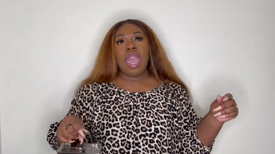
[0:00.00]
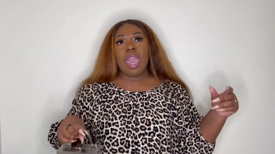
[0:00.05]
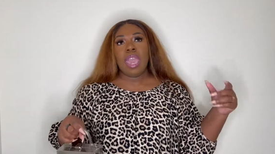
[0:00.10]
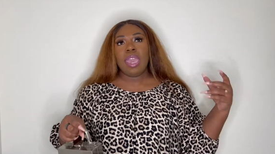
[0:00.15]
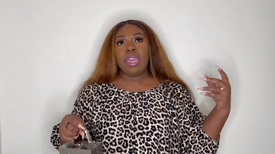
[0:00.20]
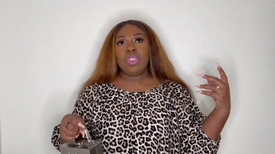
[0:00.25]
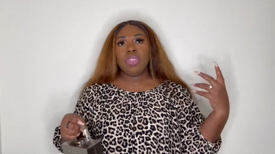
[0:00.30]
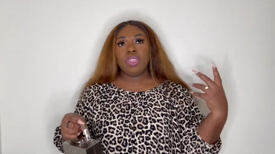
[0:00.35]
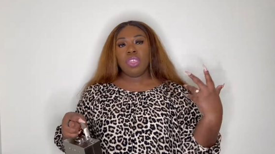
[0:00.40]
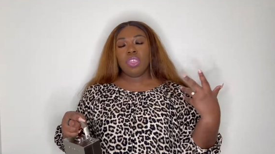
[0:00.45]

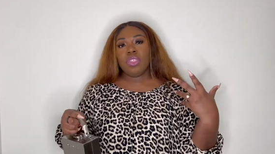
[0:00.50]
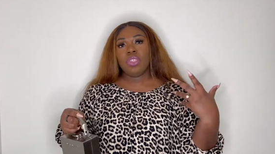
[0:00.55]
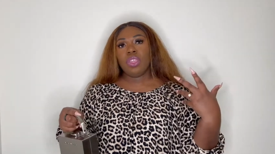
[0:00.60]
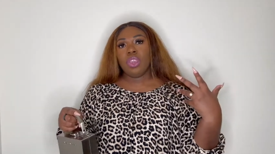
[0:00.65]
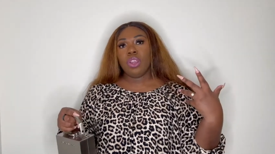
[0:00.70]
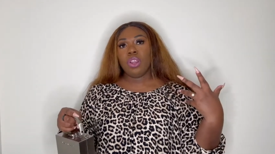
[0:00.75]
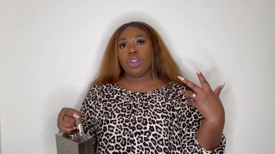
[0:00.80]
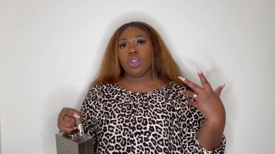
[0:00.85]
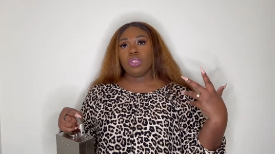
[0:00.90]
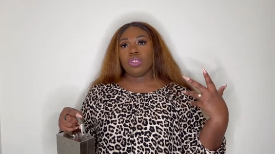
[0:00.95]
and then
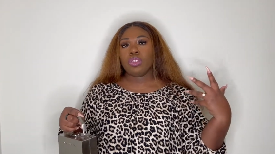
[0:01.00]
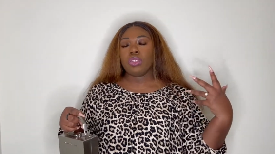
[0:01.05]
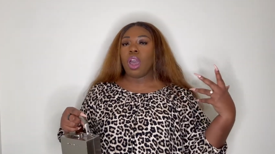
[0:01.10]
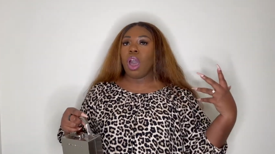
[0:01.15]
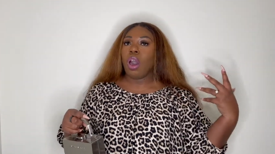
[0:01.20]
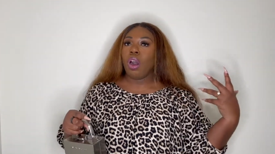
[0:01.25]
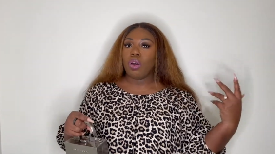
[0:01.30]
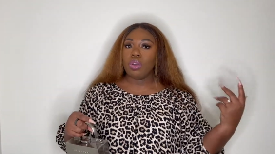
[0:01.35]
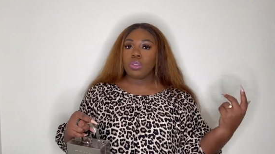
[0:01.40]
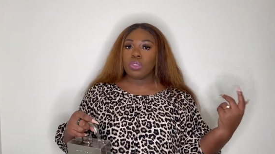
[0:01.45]
there's
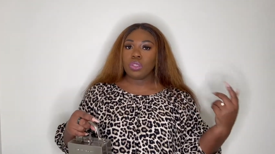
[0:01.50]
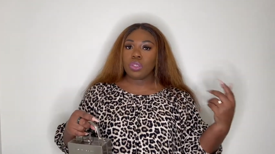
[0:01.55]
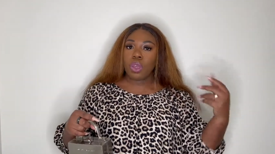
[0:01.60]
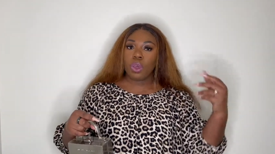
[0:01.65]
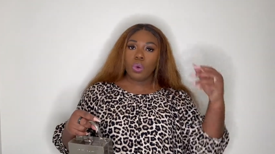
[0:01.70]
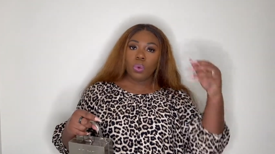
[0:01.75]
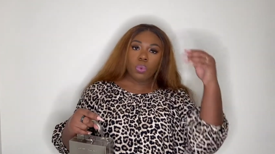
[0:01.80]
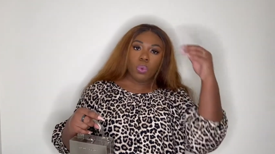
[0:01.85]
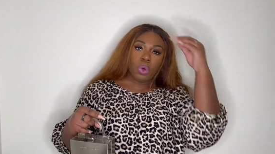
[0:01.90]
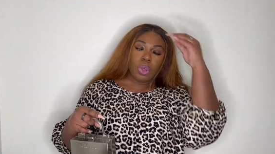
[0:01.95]
also
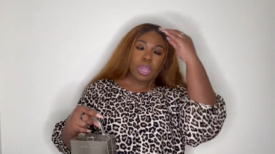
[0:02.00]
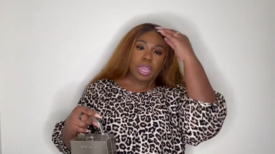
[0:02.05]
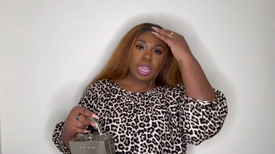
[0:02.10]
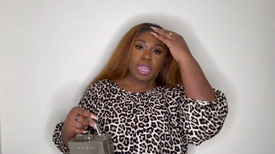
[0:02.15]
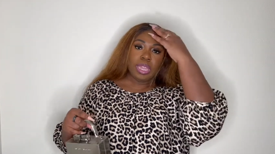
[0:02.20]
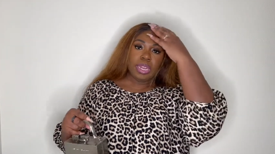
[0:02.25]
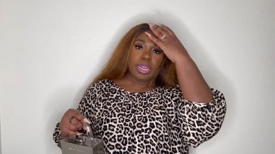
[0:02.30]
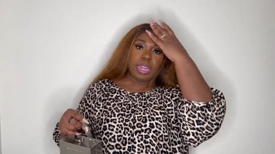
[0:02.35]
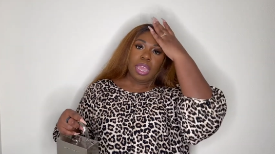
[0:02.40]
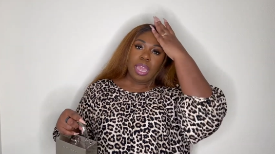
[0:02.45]

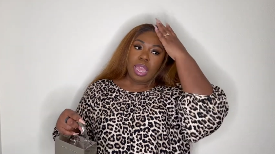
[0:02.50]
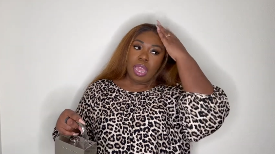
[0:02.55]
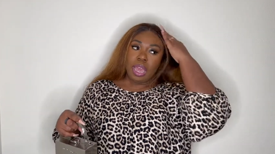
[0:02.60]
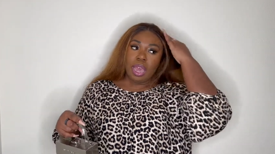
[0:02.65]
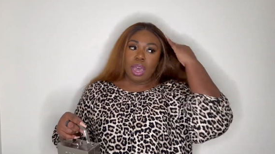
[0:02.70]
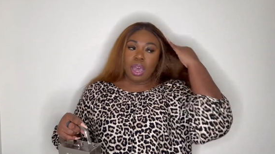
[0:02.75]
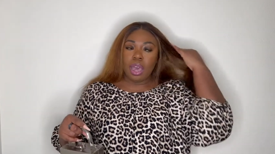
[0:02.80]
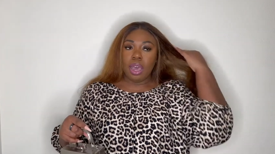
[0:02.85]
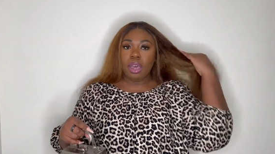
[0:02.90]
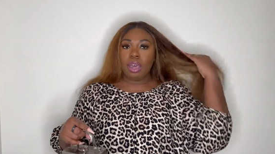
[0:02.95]
one,
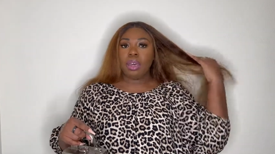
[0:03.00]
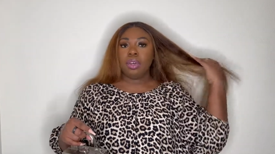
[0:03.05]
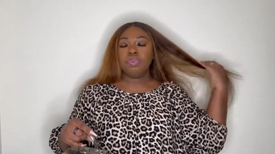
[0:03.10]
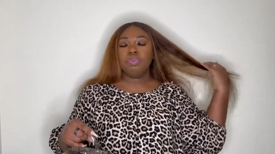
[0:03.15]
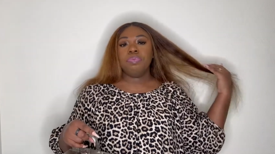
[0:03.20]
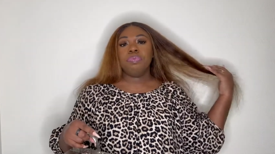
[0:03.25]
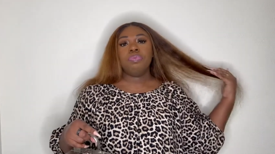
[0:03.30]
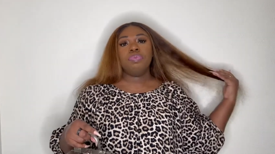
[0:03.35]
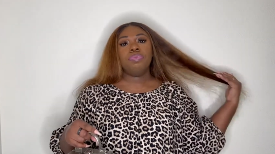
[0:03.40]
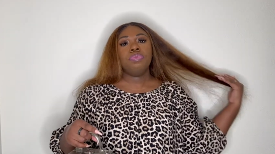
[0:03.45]

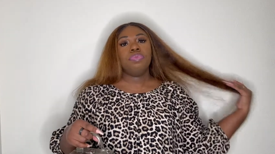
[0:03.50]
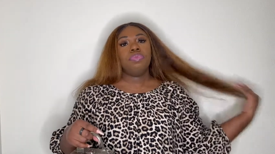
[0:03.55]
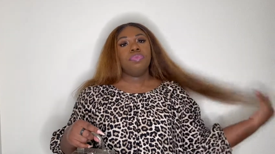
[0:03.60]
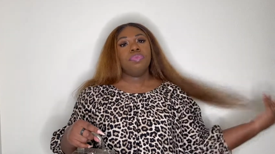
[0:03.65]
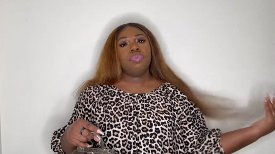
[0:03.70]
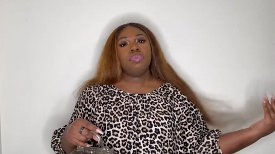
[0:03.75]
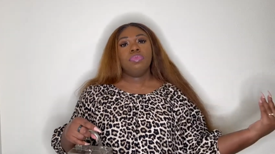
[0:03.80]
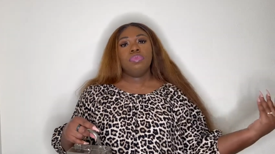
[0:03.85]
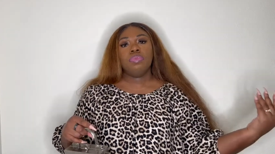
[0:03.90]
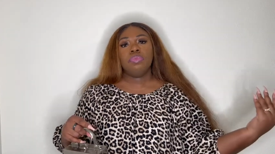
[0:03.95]

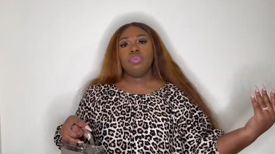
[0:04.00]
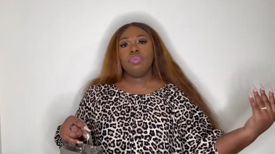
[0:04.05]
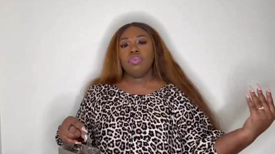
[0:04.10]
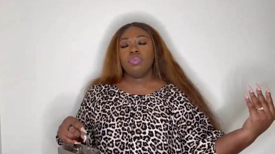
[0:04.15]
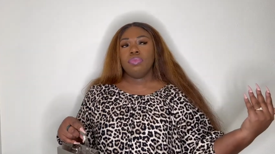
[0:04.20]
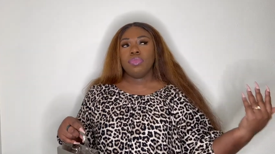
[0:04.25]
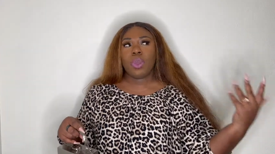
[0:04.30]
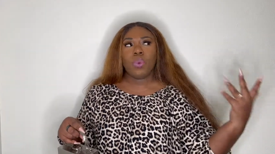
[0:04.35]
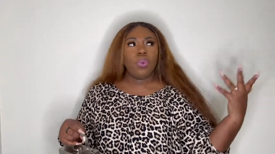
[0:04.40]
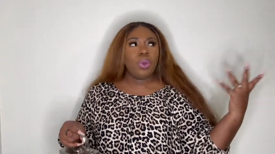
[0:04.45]

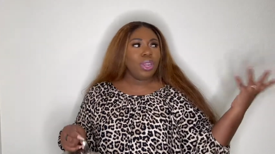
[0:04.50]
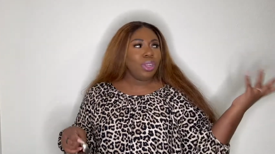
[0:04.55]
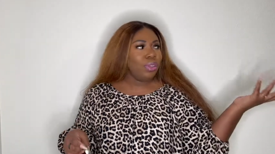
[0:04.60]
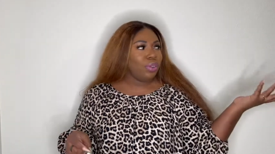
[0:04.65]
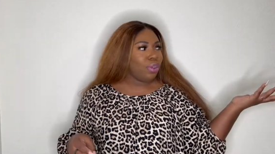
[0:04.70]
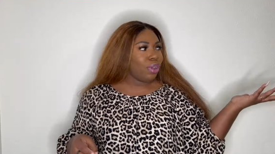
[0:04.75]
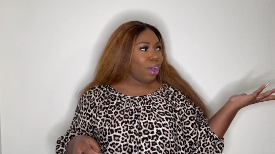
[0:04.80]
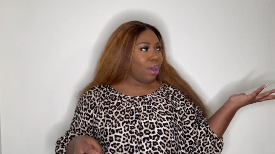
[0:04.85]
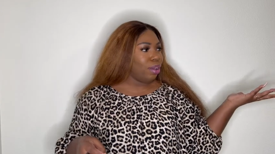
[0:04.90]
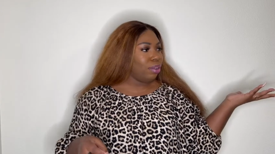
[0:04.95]
what do you
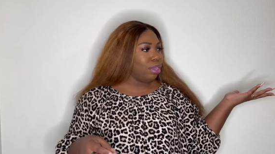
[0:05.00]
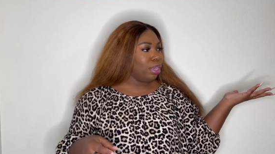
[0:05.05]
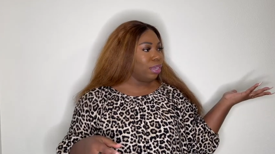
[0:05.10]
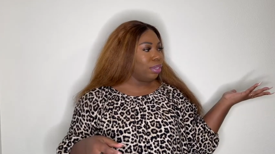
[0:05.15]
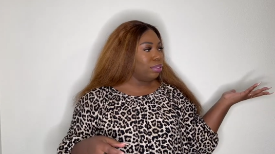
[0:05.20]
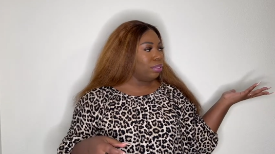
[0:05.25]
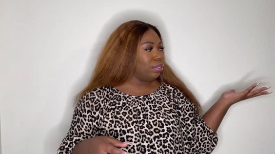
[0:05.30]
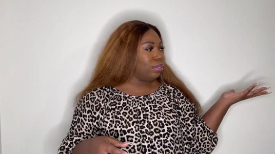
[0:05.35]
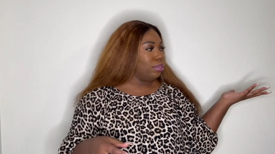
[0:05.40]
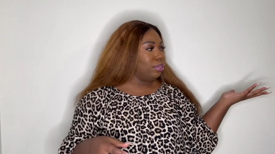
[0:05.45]
call it,
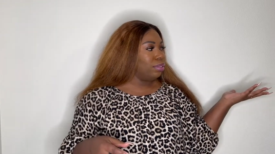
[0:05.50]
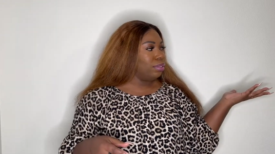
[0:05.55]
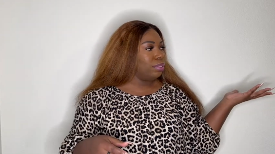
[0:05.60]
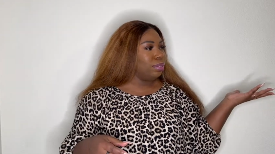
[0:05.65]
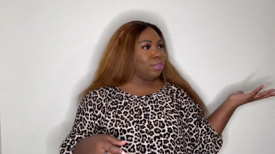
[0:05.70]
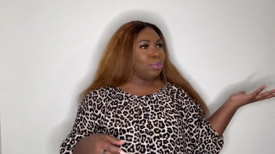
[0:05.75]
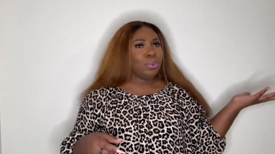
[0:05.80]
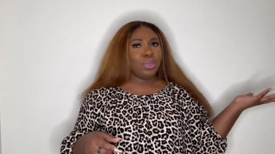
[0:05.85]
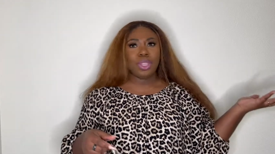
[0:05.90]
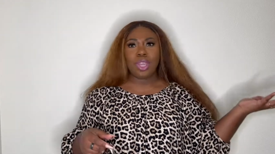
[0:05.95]

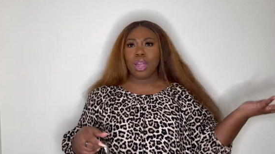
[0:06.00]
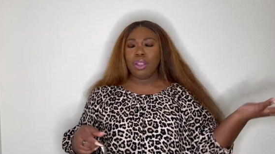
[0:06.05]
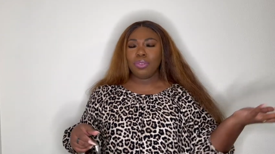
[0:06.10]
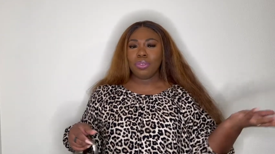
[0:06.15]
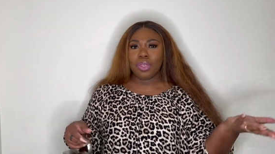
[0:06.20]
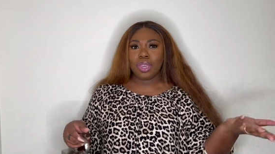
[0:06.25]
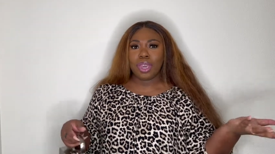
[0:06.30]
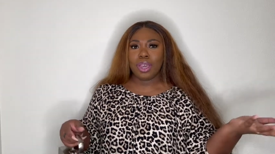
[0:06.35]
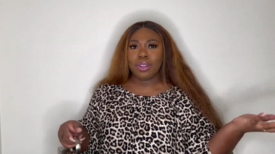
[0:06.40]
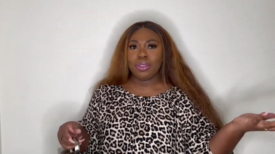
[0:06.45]
with all of
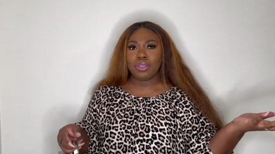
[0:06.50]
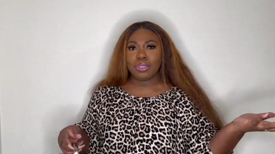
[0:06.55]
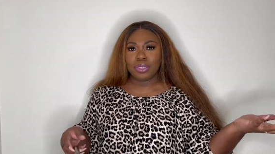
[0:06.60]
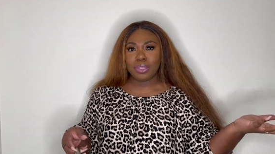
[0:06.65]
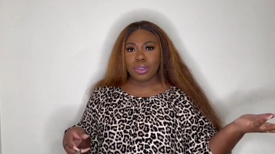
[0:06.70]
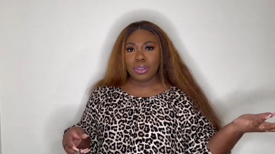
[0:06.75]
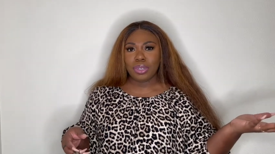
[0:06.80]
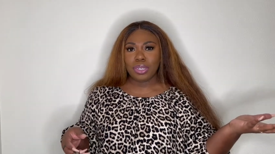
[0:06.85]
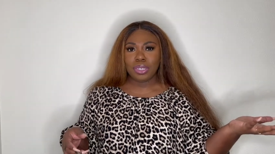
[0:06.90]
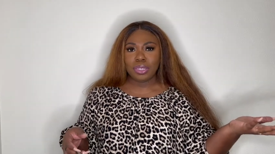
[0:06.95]
the colors
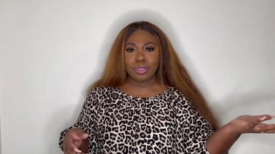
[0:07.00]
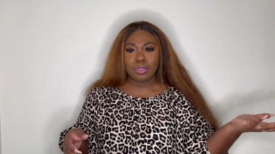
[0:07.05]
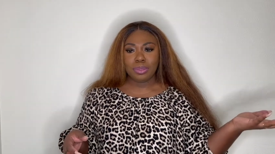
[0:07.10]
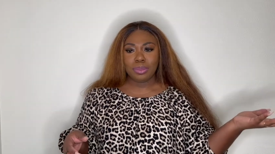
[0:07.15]
on it?